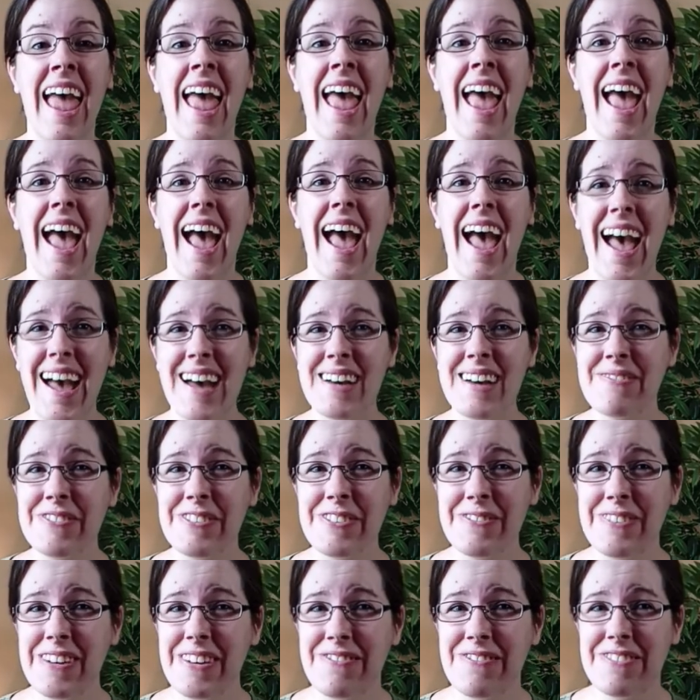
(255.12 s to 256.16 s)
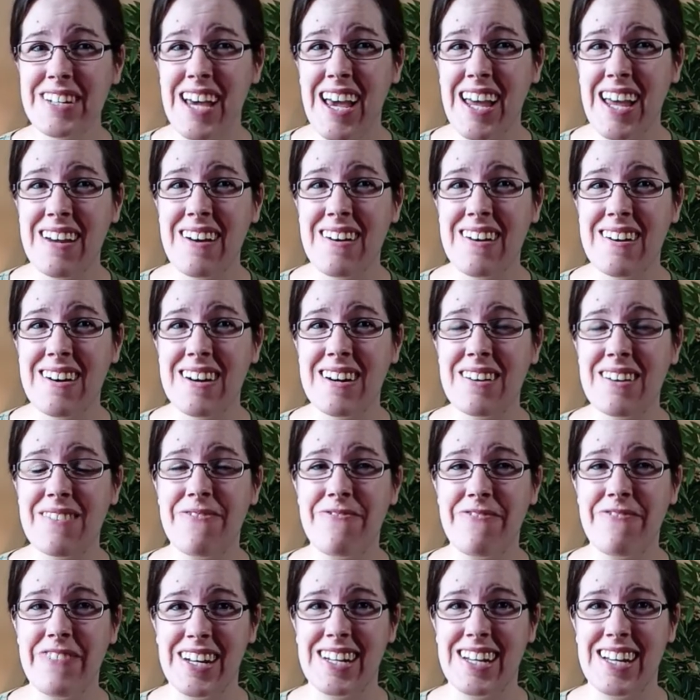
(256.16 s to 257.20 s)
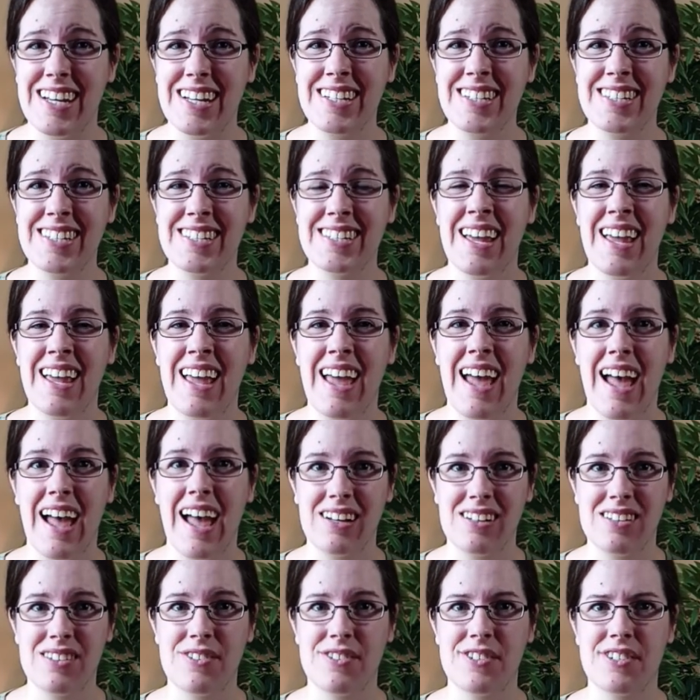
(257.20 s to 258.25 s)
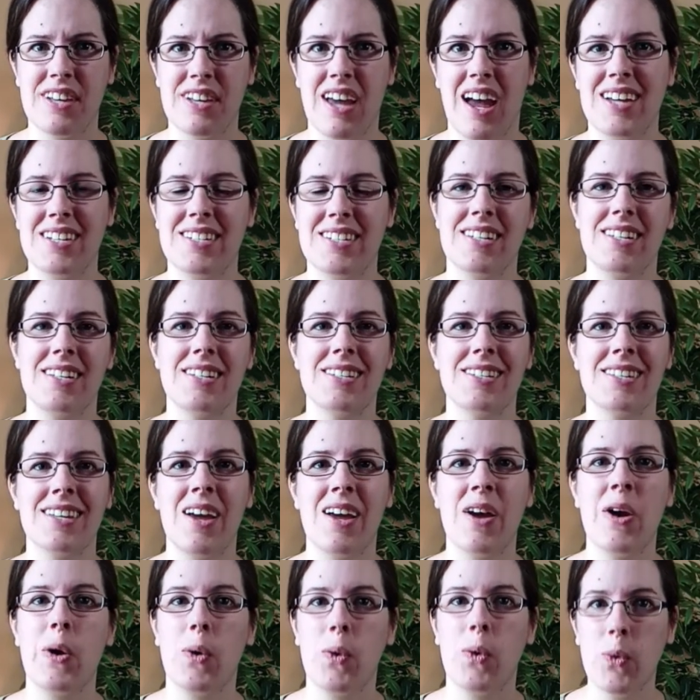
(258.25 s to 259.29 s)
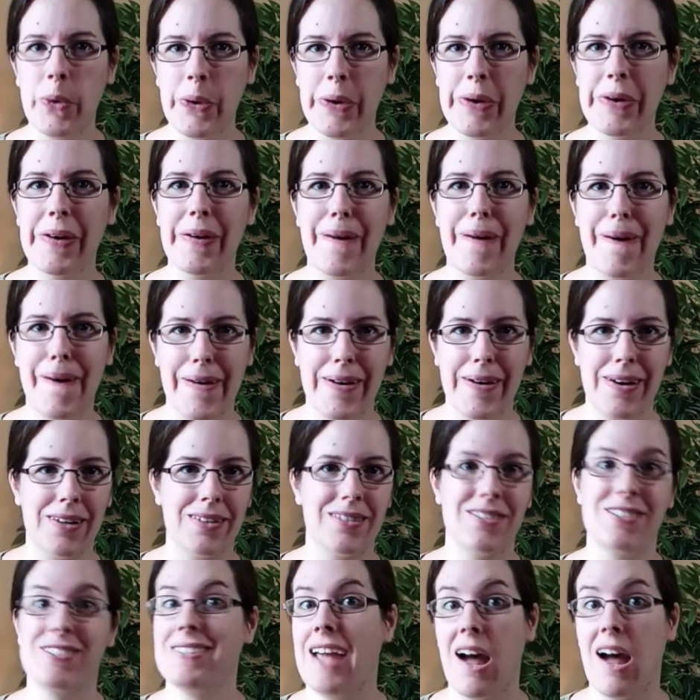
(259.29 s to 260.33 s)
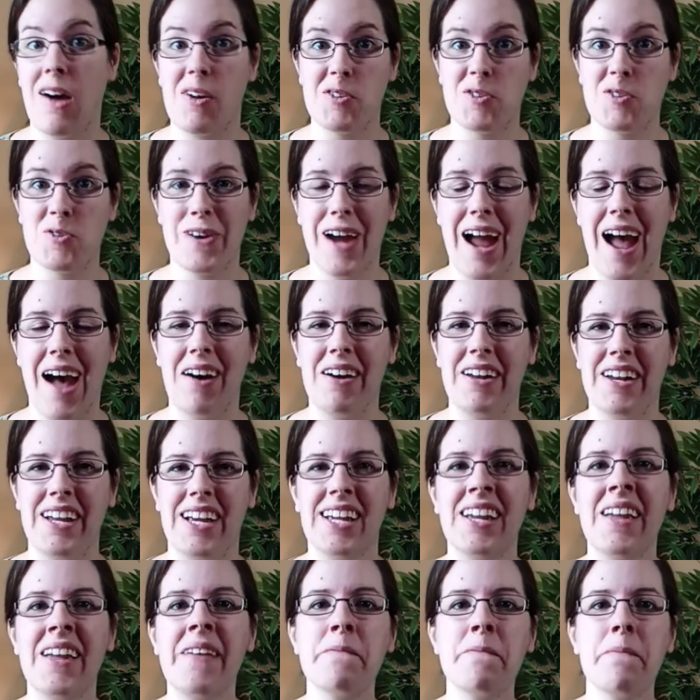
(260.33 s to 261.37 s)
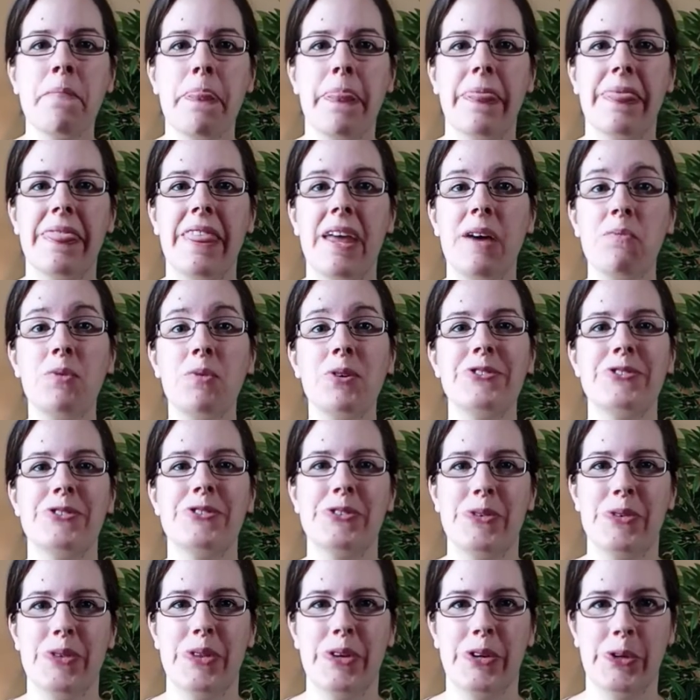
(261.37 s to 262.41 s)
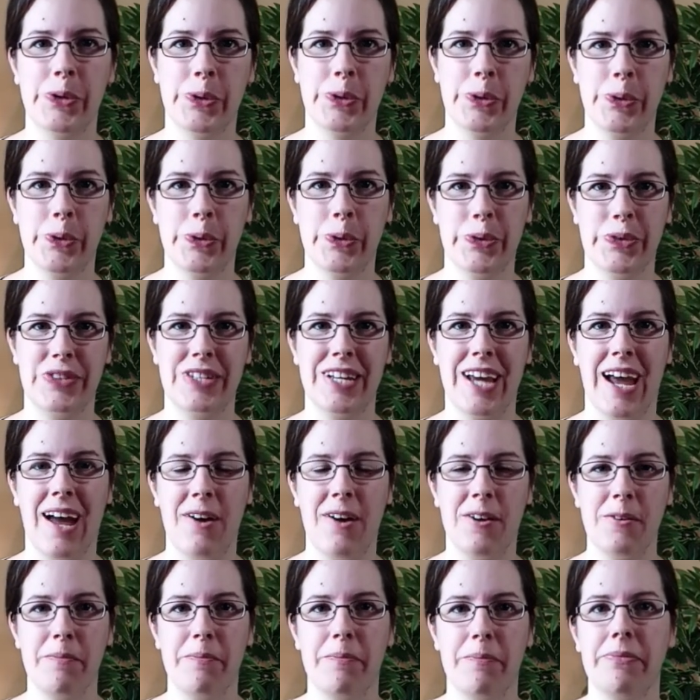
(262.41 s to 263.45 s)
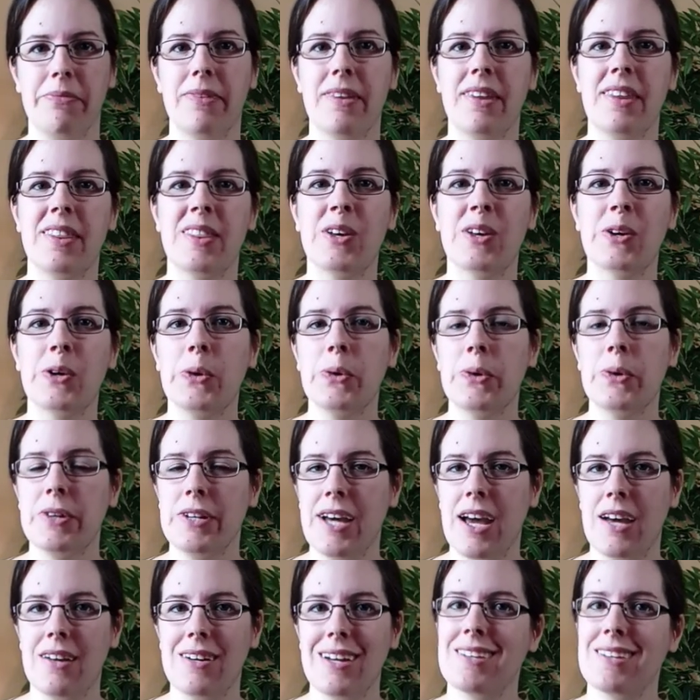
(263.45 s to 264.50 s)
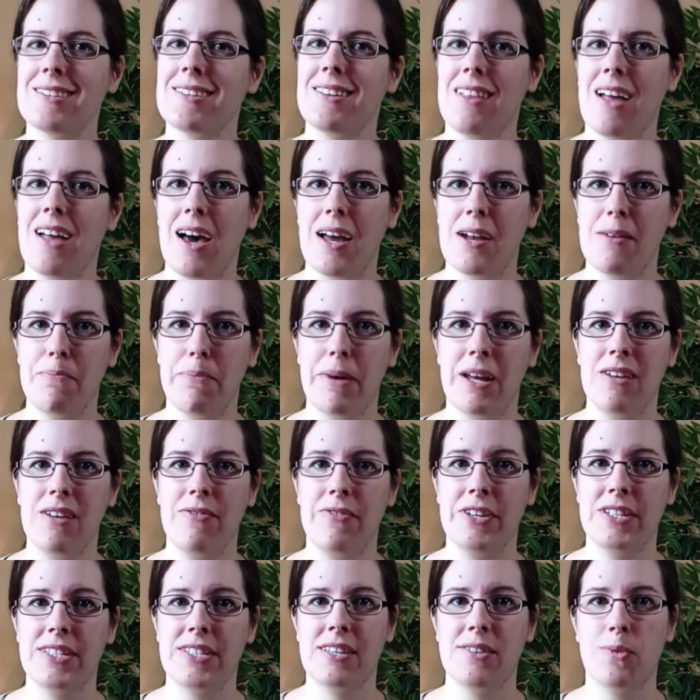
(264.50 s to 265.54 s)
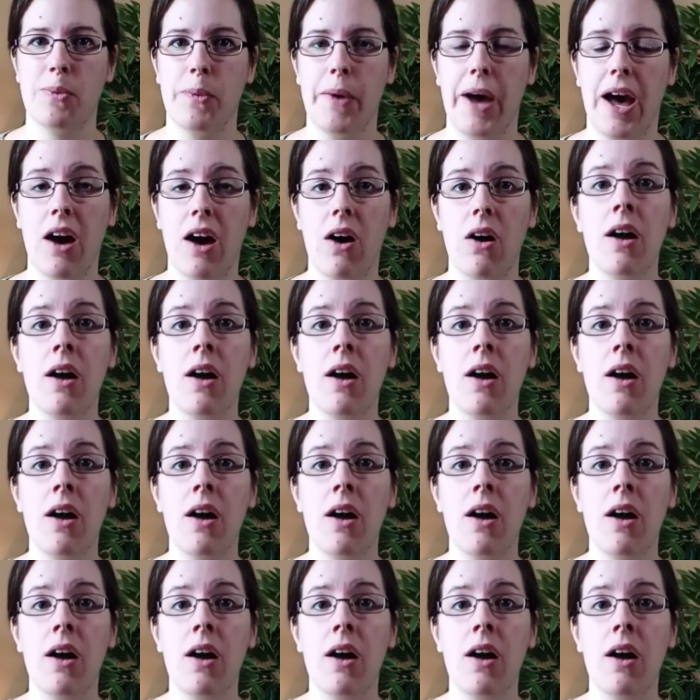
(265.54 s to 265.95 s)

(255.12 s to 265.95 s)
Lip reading: After we've done our fitness exercises or our just outdoor outing, then we'll do the cool down. The cool down has a lot of benefits as well.